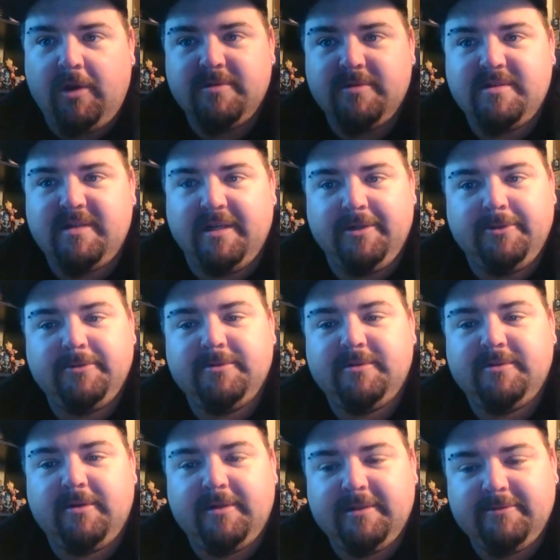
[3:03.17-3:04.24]
single,
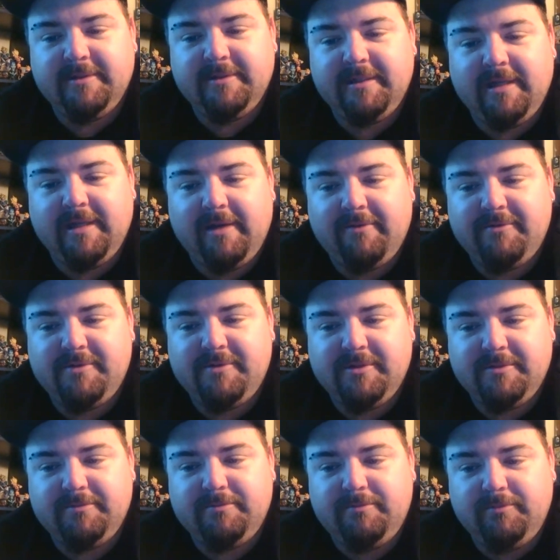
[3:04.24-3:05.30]
so I didn't have to